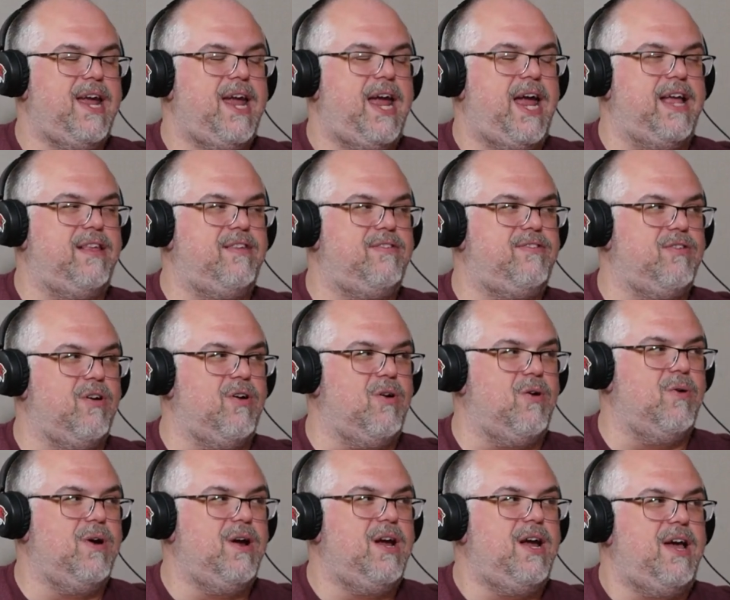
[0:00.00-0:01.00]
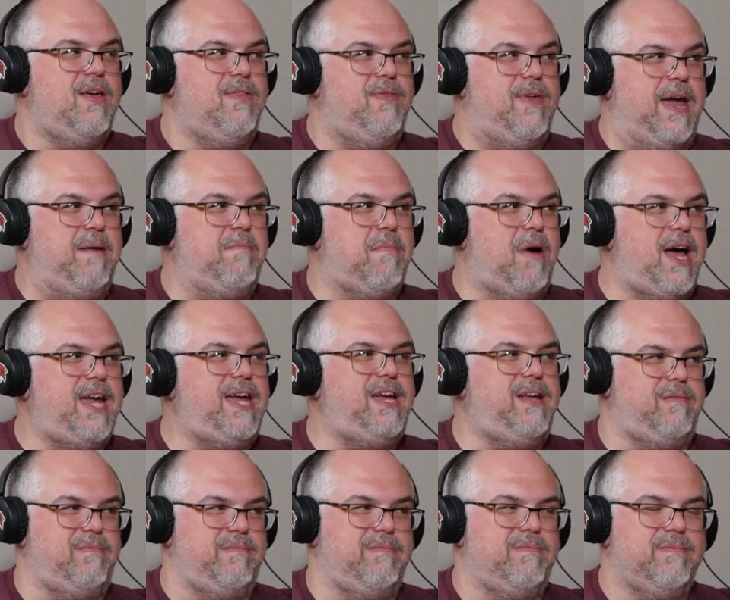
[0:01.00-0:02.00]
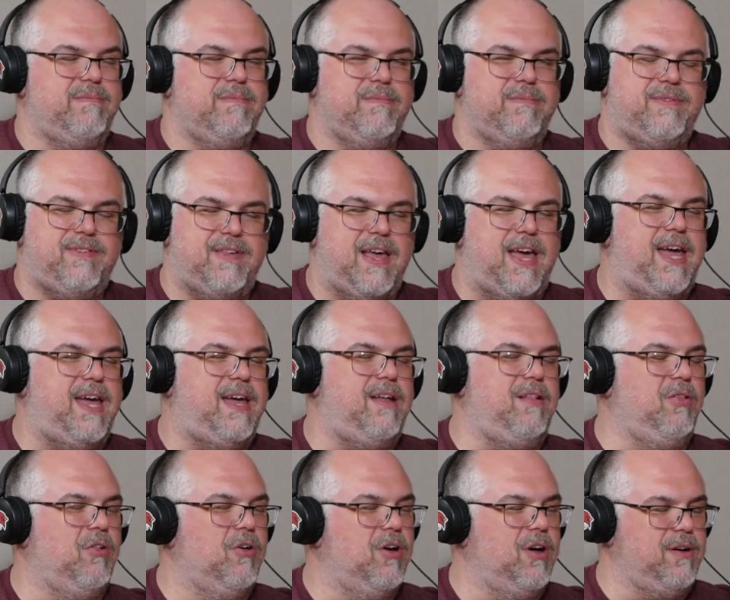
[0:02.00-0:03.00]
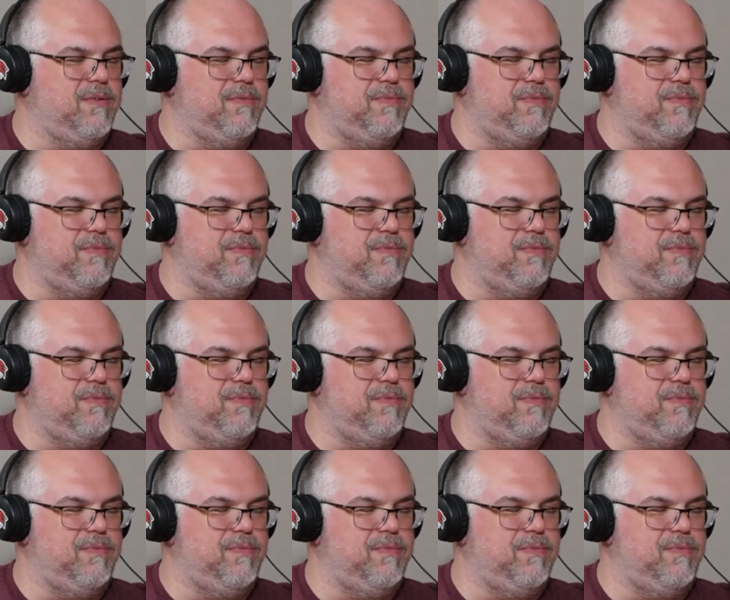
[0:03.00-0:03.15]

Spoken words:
And so they might say, look,